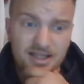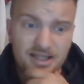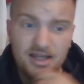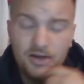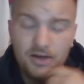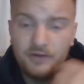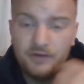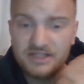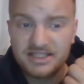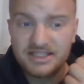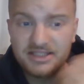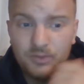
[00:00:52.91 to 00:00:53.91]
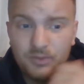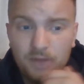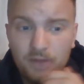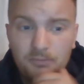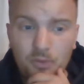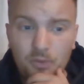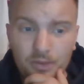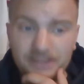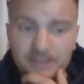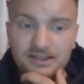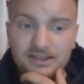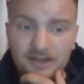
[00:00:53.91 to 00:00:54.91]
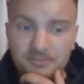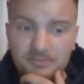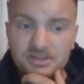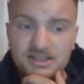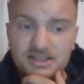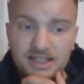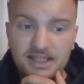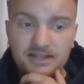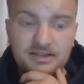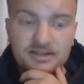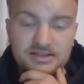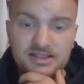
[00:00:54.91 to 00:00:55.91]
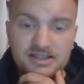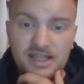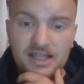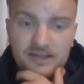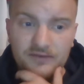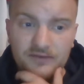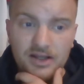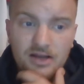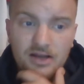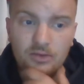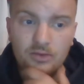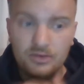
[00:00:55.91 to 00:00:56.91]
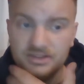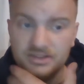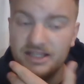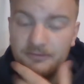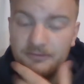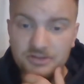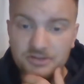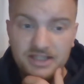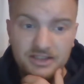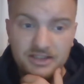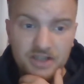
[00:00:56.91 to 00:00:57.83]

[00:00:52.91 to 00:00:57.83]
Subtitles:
with a 61.9% save or save percentage.